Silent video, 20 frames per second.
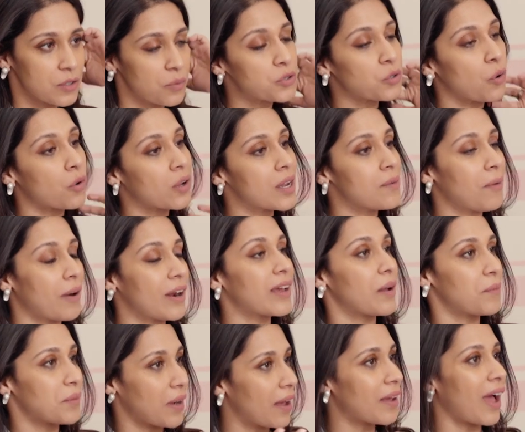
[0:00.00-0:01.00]
you were talking about
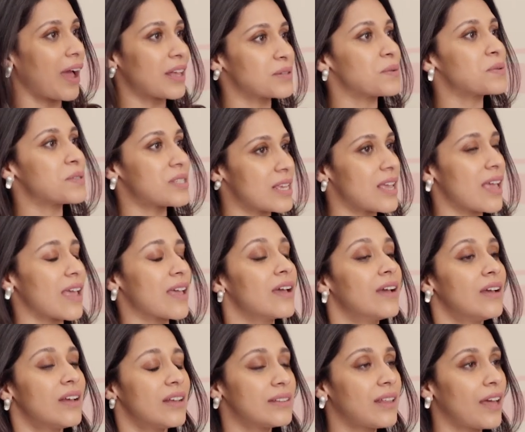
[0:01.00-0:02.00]
like as I was saying
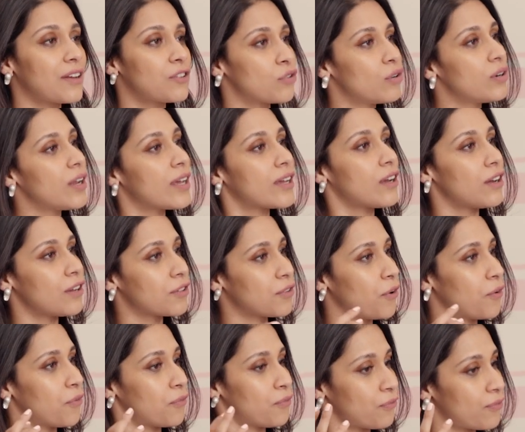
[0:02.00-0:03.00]
that you know like
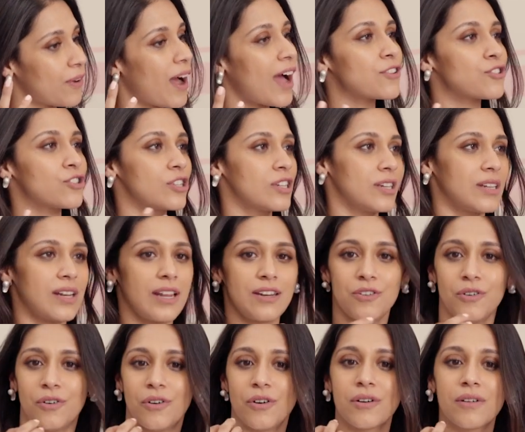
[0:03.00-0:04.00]
your fashion and
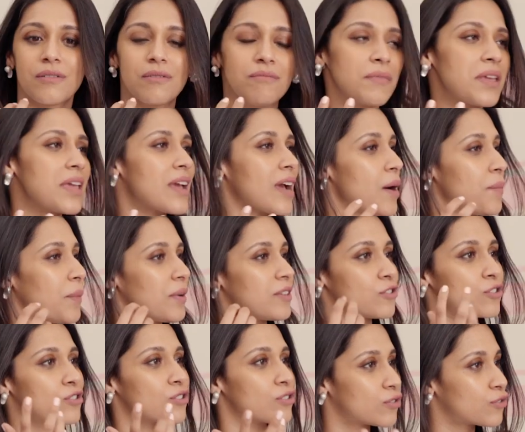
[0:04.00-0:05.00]
your makeup and
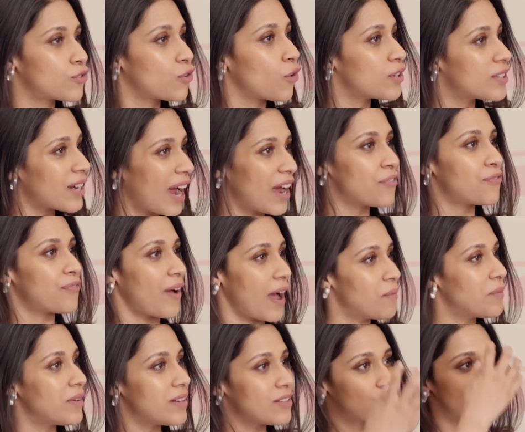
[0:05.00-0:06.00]
just your entire
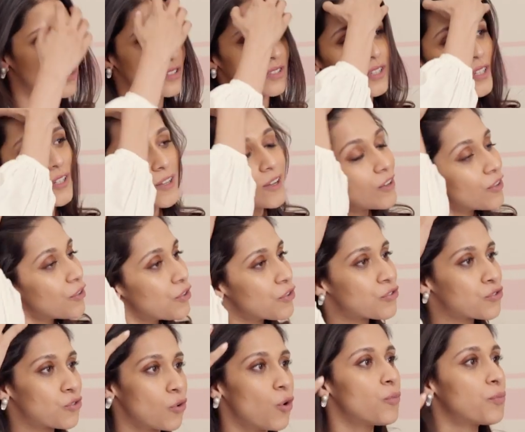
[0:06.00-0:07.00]
family is just
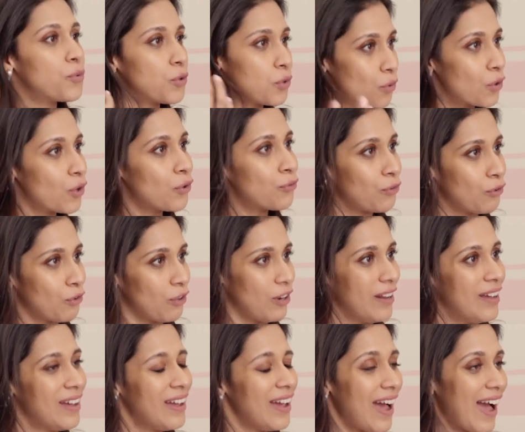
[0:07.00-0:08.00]
so beautiful
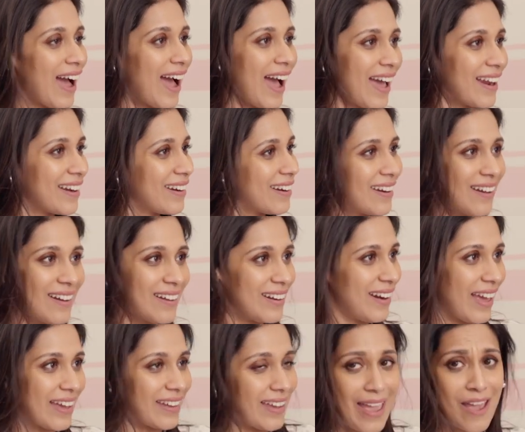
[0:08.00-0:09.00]
and
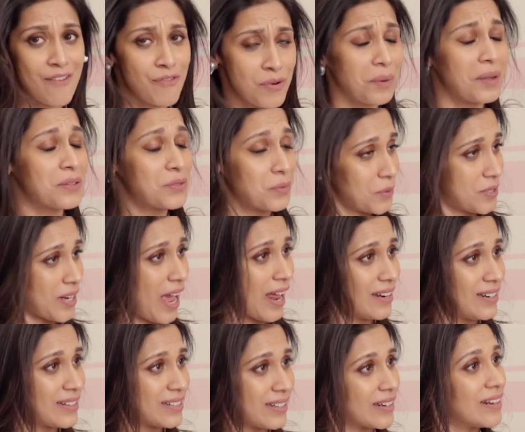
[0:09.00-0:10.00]
like everyone's so
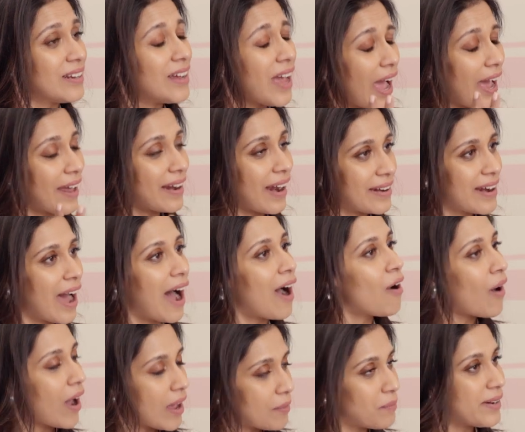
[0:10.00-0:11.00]
talented. And
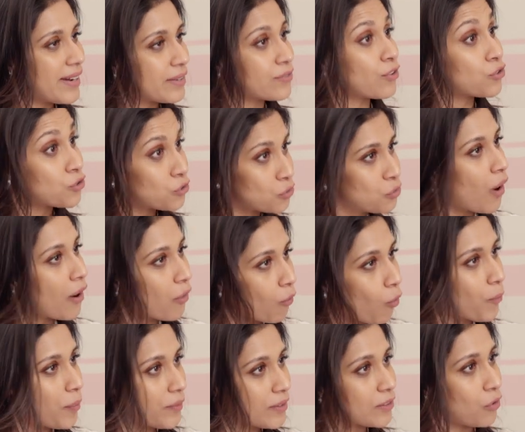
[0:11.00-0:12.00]
now I believe that you are
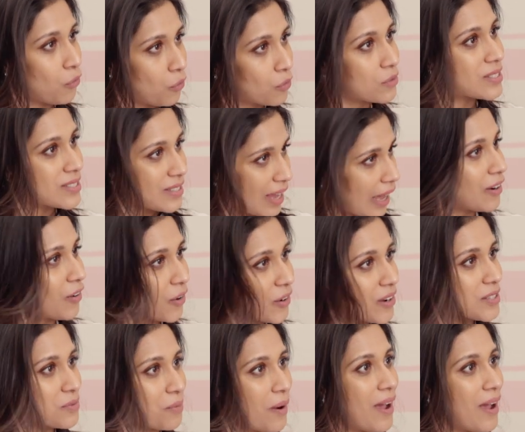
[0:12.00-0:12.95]
opening your own salon as